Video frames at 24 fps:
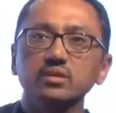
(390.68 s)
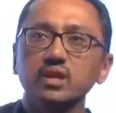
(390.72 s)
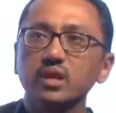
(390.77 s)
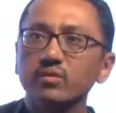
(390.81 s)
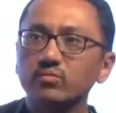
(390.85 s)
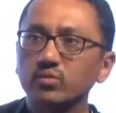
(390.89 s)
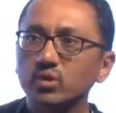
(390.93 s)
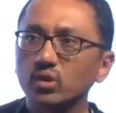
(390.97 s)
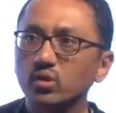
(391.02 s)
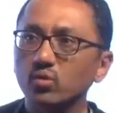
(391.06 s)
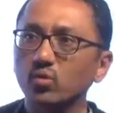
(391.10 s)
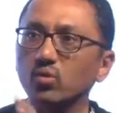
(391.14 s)

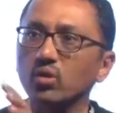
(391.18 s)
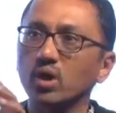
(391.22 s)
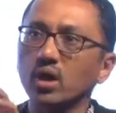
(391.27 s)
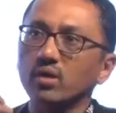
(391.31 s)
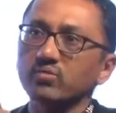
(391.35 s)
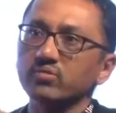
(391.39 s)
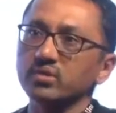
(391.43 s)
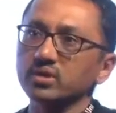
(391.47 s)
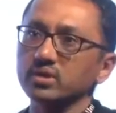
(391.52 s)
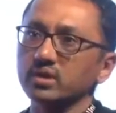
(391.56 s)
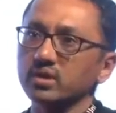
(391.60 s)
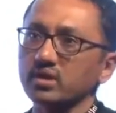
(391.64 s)
they would go
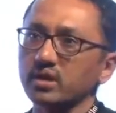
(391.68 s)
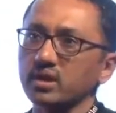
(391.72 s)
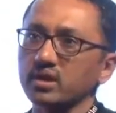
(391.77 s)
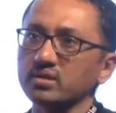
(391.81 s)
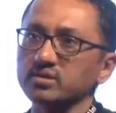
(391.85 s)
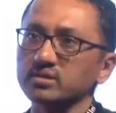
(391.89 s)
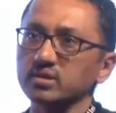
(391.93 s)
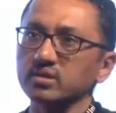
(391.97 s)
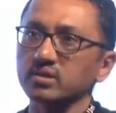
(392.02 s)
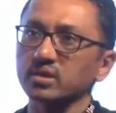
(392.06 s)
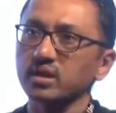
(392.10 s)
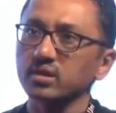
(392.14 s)
after the
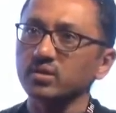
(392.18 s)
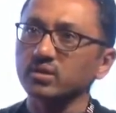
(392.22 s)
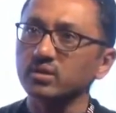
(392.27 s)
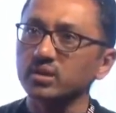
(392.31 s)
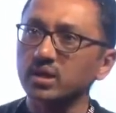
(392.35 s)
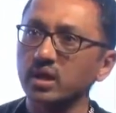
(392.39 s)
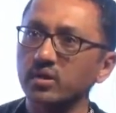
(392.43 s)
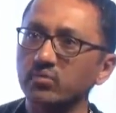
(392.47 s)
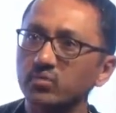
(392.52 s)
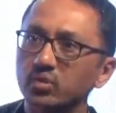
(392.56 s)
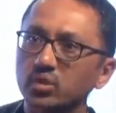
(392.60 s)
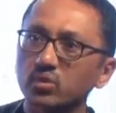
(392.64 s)
treasure, right?
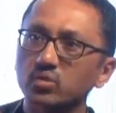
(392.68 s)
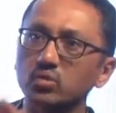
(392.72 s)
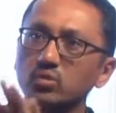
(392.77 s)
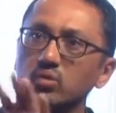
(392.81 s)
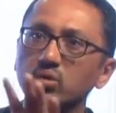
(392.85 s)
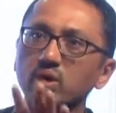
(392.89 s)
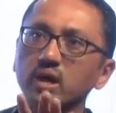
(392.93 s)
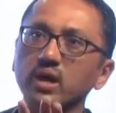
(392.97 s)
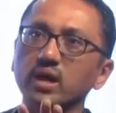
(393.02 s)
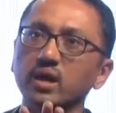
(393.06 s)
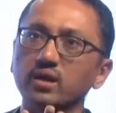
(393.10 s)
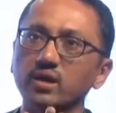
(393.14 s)
They would
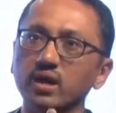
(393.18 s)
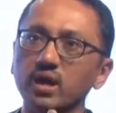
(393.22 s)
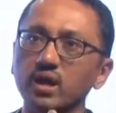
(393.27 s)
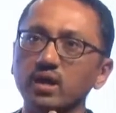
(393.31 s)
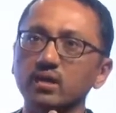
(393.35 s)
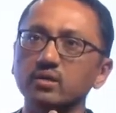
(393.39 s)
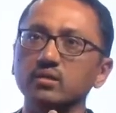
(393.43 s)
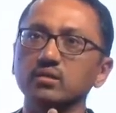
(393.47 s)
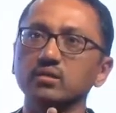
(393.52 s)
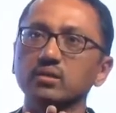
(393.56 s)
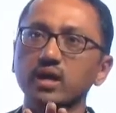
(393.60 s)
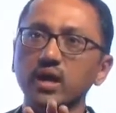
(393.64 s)
go and attack